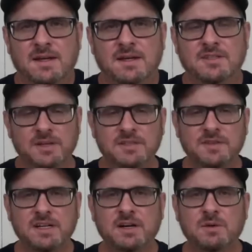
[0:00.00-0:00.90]
So in this
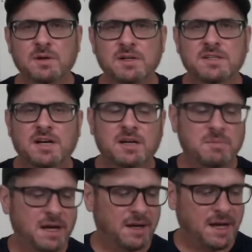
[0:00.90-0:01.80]
video, we're going to talk
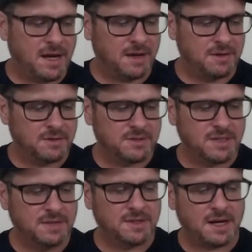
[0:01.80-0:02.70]
about how to
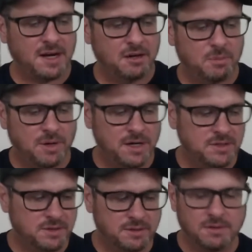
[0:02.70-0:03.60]
set the air
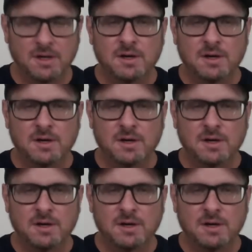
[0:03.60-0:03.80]
pressure